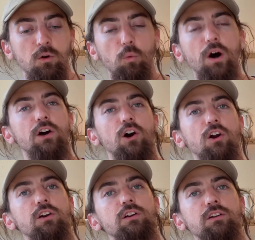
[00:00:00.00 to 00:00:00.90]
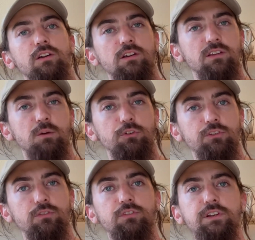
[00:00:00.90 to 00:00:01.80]
What are examples
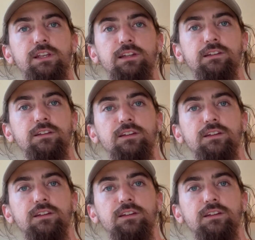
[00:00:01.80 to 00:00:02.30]
of needs?